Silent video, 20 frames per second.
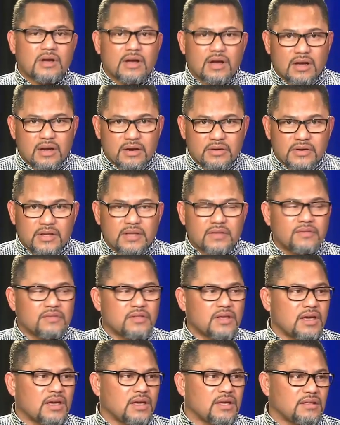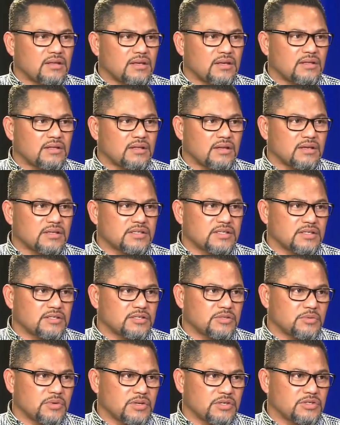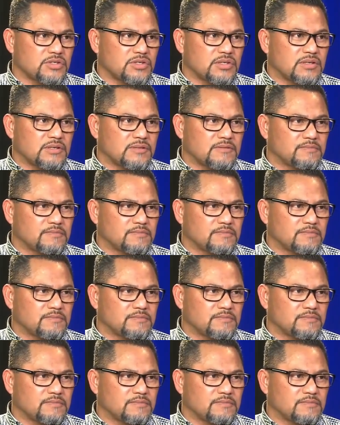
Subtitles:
are in that situation.